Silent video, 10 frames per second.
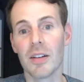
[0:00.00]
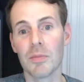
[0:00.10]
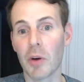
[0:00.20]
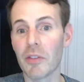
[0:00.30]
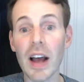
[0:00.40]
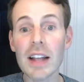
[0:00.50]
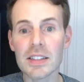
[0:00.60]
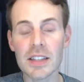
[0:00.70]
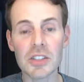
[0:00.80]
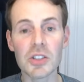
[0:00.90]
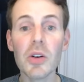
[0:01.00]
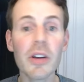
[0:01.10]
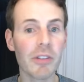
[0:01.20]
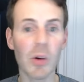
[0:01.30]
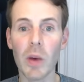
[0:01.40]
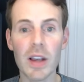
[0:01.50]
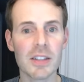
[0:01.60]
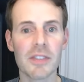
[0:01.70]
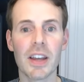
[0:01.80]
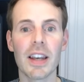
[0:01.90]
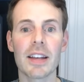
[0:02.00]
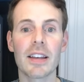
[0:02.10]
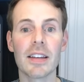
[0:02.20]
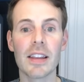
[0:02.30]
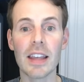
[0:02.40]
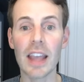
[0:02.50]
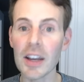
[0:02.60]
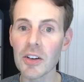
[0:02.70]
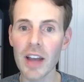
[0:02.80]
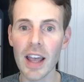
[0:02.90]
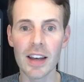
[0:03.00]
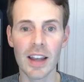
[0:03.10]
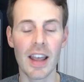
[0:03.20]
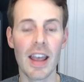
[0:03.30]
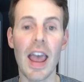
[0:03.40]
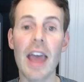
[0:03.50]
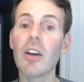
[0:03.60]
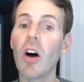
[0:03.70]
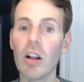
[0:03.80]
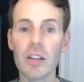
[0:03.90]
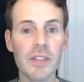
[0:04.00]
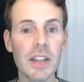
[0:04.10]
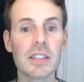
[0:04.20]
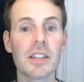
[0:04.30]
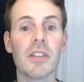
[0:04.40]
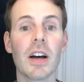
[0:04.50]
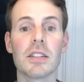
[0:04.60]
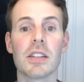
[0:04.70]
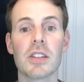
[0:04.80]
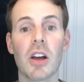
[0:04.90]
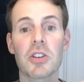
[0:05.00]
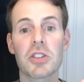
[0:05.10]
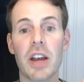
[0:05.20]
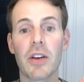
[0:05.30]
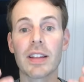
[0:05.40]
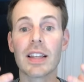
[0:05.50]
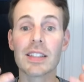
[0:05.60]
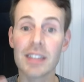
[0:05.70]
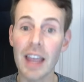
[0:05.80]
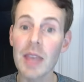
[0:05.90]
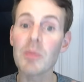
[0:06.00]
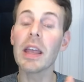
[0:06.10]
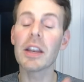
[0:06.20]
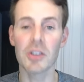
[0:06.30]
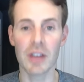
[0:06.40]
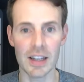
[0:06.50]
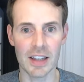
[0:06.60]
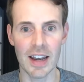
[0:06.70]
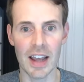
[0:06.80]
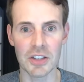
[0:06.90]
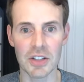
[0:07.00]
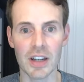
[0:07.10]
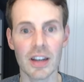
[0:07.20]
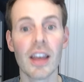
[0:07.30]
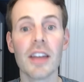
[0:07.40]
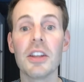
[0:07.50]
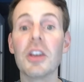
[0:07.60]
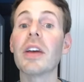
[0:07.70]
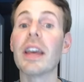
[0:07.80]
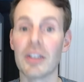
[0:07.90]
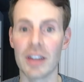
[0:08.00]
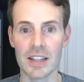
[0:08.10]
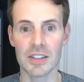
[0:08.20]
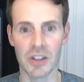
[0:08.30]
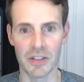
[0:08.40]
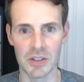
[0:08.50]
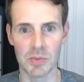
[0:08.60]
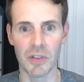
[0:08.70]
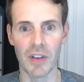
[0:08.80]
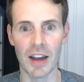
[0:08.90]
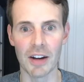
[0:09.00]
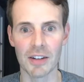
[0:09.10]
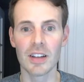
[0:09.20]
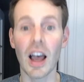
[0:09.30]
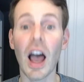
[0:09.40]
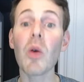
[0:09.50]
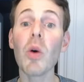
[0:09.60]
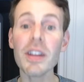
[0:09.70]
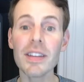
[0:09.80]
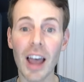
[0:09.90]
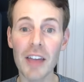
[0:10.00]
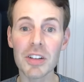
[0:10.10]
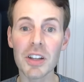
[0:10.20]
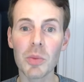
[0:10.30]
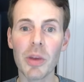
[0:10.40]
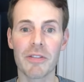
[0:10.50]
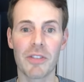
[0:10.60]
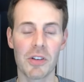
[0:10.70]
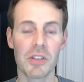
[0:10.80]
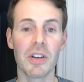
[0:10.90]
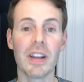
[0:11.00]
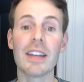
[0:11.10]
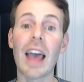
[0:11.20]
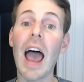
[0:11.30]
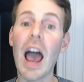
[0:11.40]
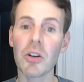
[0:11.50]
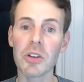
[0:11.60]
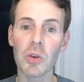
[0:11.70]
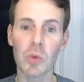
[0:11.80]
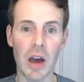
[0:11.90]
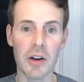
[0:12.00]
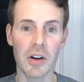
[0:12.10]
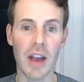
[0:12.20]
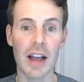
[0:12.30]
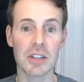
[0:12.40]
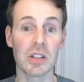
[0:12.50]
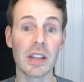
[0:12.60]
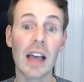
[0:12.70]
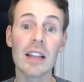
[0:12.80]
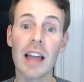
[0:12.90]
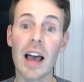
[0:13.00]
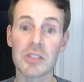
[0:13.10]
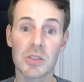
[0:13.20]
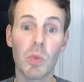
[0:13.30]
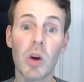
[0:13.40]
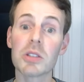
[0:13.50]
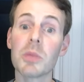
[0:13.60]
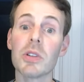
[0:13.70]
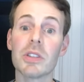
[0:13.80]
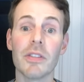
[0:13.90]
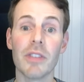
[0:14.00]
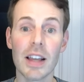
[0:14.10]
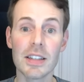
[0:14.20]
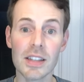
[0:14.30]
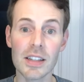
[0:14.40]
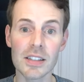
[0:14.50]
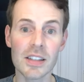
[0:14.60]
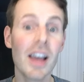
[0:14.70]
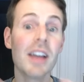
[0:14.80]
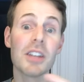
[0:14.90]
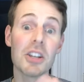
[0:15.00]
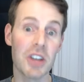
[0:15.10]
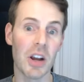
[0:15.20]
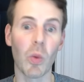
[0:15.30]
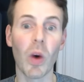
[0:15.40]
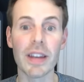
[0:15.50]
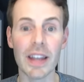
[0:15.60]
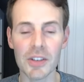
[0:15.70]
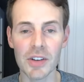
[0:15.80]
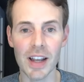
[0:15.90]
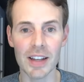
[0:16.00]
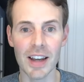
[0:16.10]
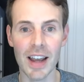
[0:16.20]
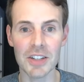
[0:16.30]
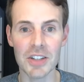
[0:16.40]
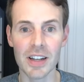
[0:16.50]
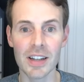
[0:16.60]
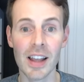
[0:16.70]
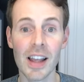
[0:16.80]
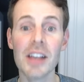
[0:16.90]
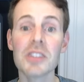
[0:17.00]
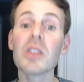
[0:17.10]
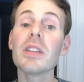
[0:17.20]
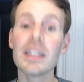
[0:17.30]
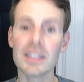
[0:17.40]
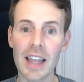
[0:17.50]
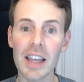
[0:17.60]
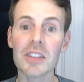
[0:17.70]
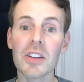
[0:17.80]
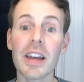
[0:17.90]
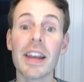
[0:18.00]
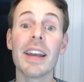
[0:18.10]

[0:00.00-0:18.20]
provides these two different ways of connecting to the internet, and all of these devices are sharing the same internet connection to your internet service provider. I want to dive a little bit further into how your router actually allows multiple devices to share one internet connection, so let's take a look at an